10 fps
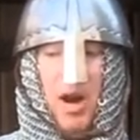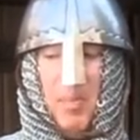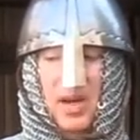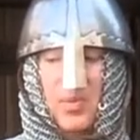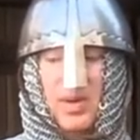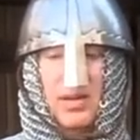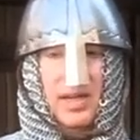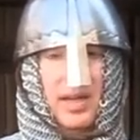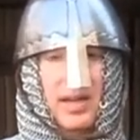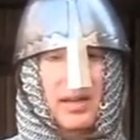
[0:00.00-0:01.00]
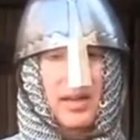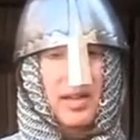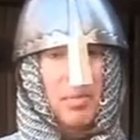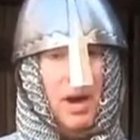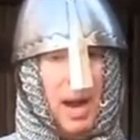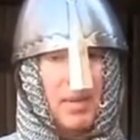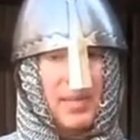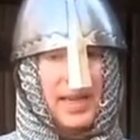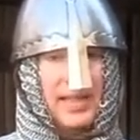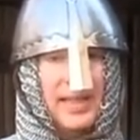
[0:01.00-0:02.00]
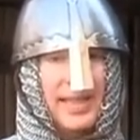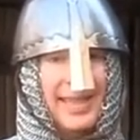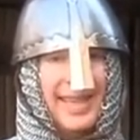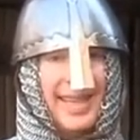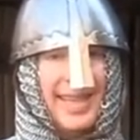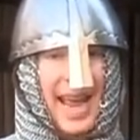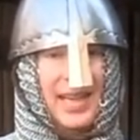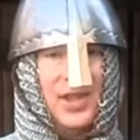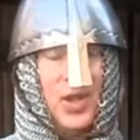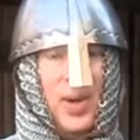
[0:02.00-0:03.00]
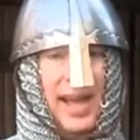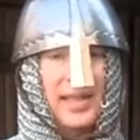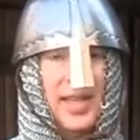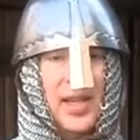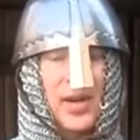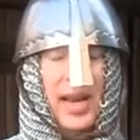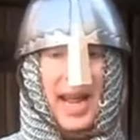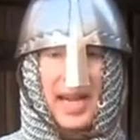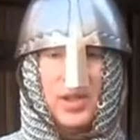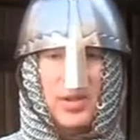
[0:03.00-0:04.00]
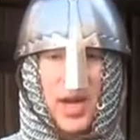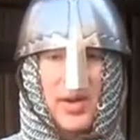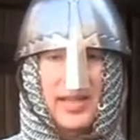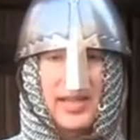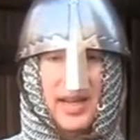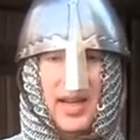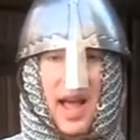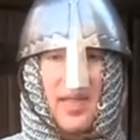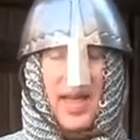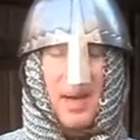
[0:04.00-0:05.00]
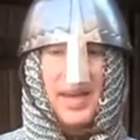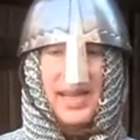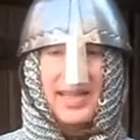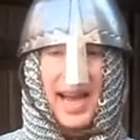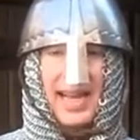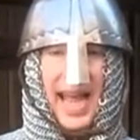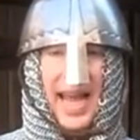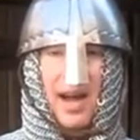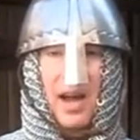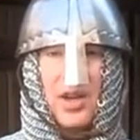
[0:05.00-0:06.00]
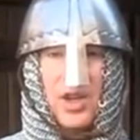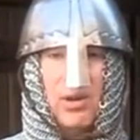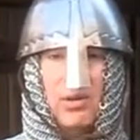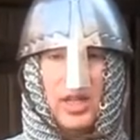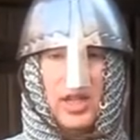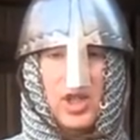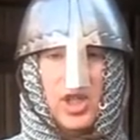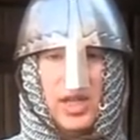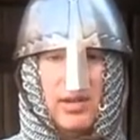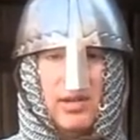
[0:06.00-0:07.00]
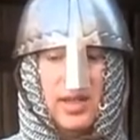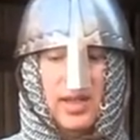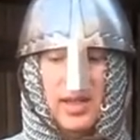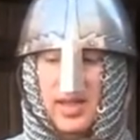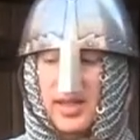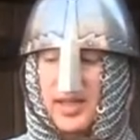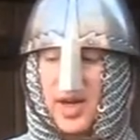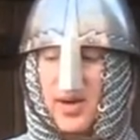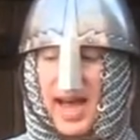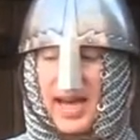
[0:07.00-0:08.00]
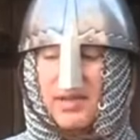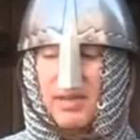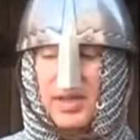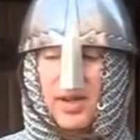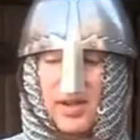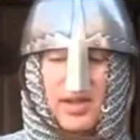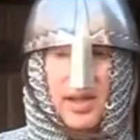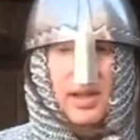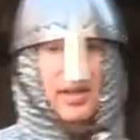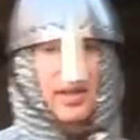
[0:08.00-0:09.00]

properly wielded. The problem is, it takes two hands to do it, and as you'll notice, that means I cannot use a shield. So as a result,